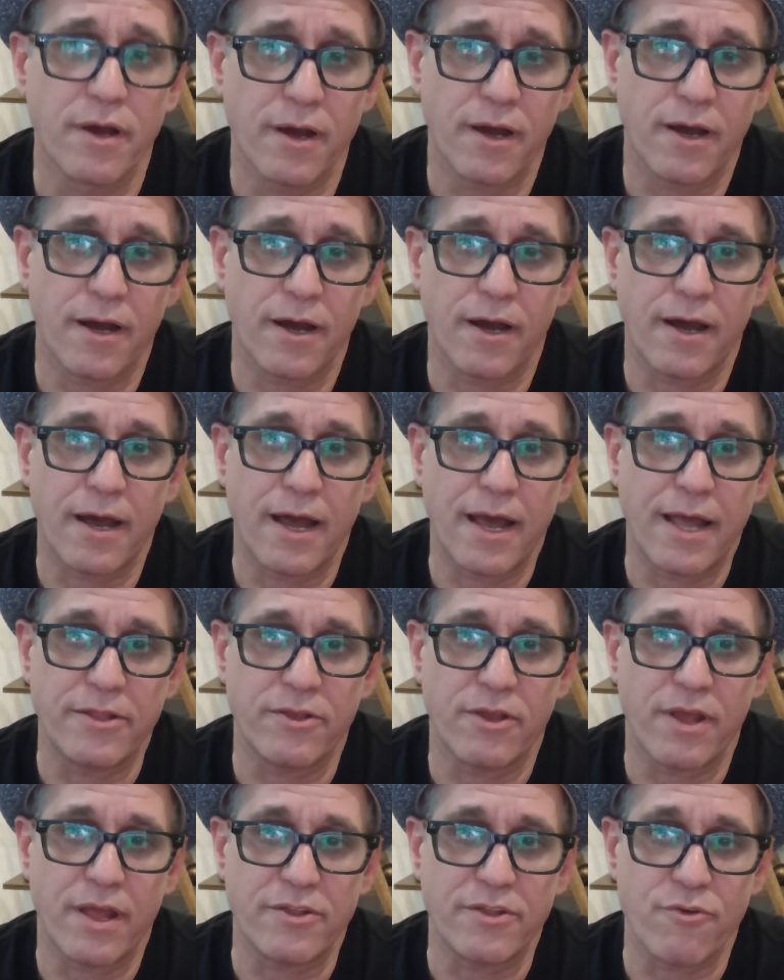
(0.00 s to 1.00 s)

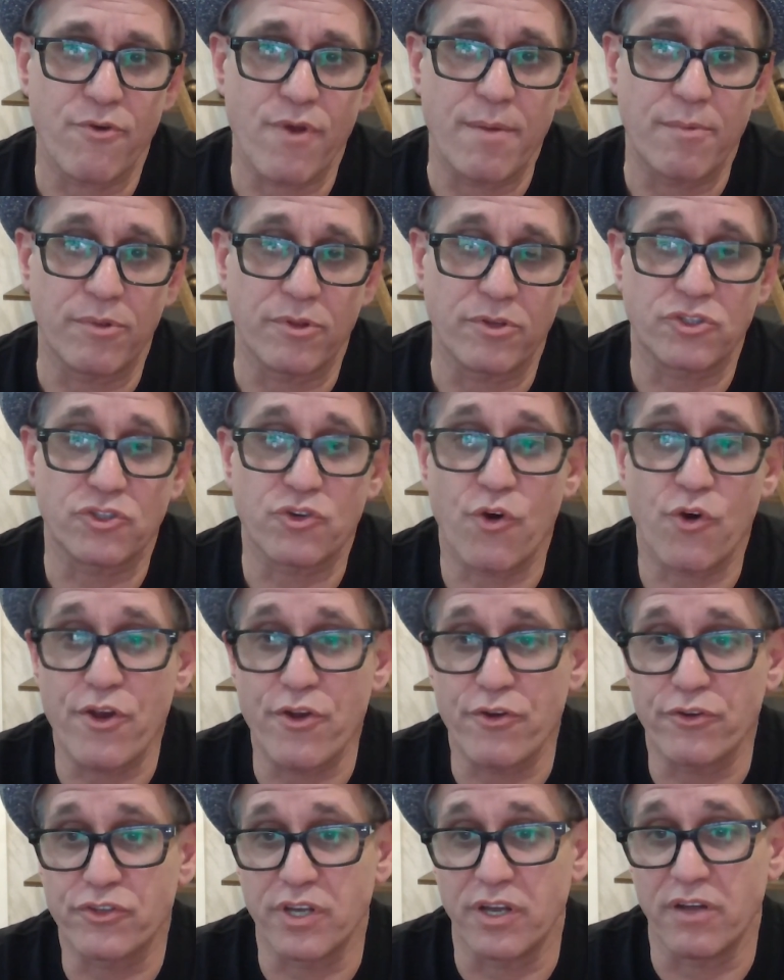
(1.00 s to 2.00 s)
And you're able to score
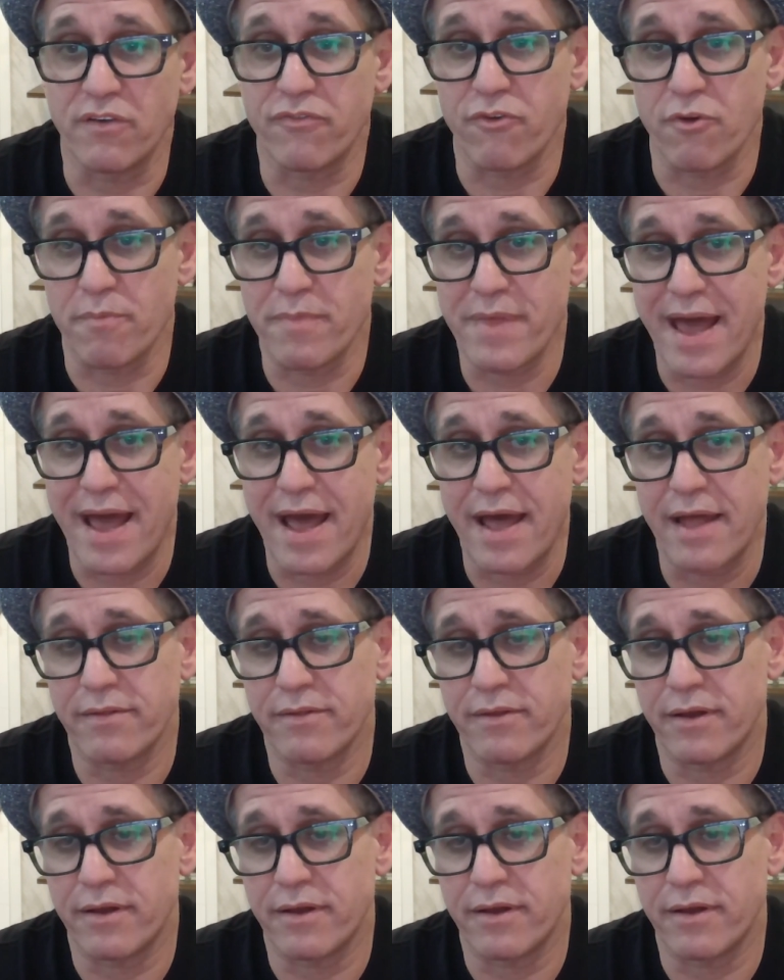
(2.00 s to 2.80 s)
yourself from that.